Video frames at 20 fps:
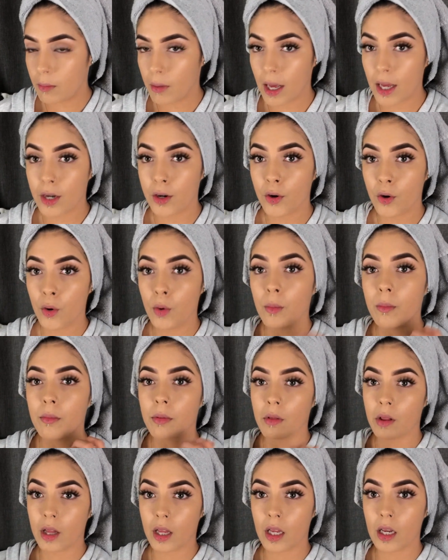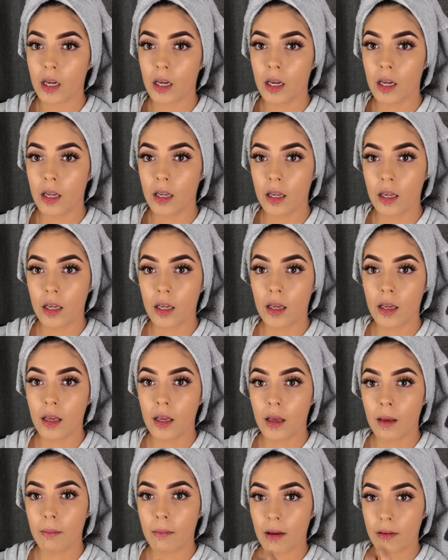I don't blend
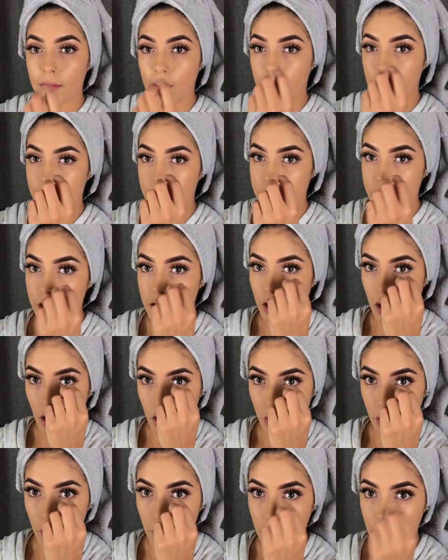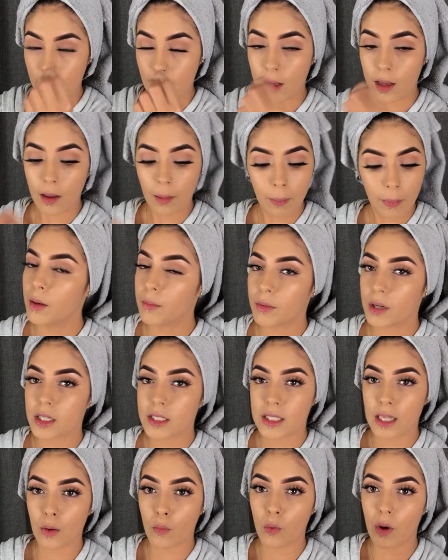my foundation all the way up
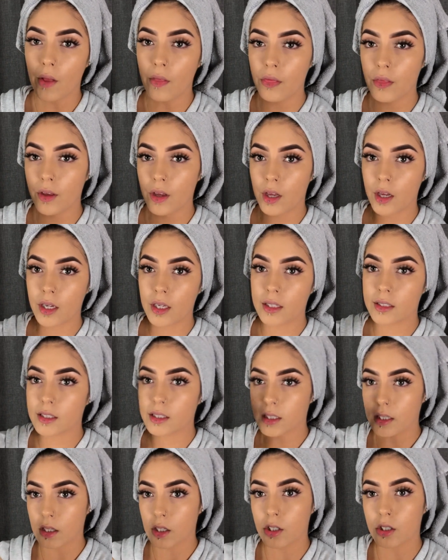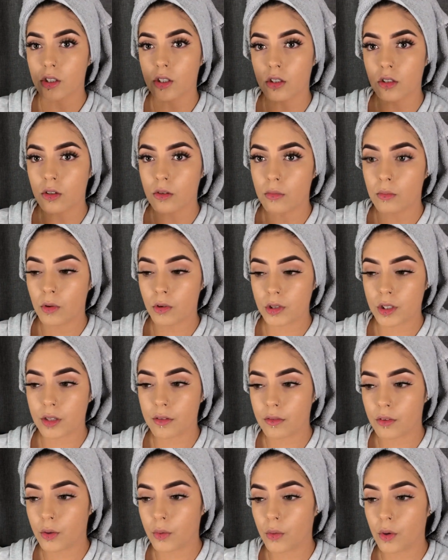because I want the concealer to do most
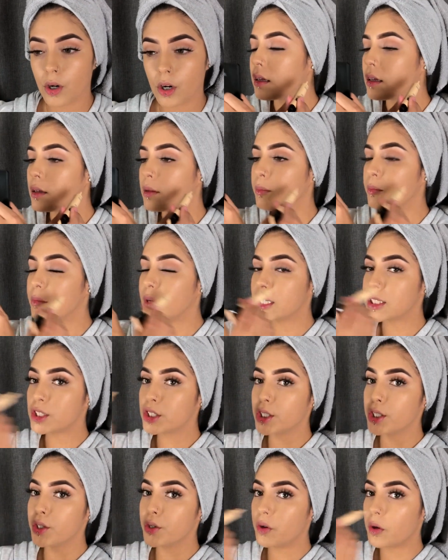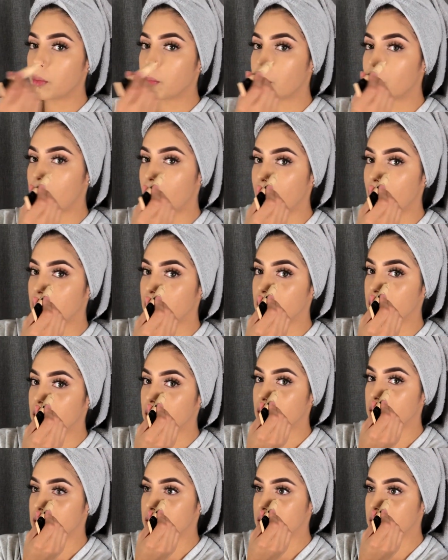of the work. Make sure you apply the
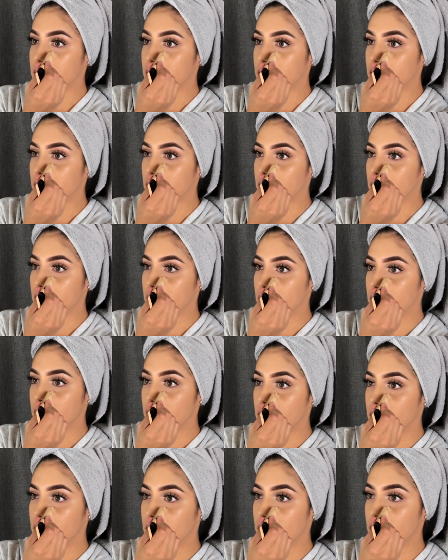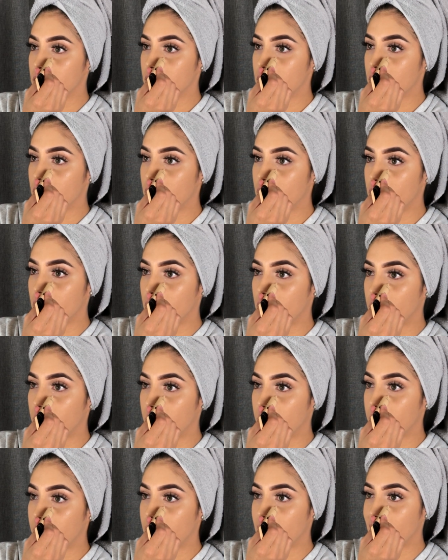concealer
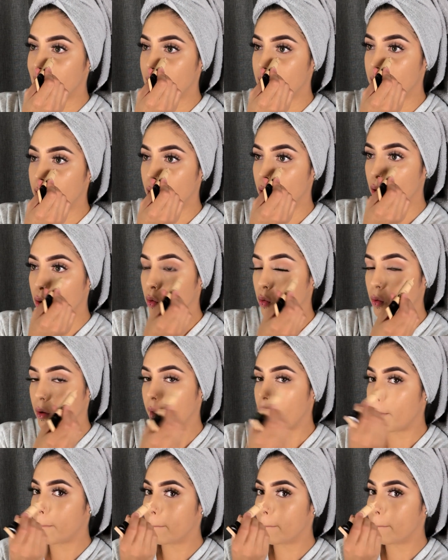below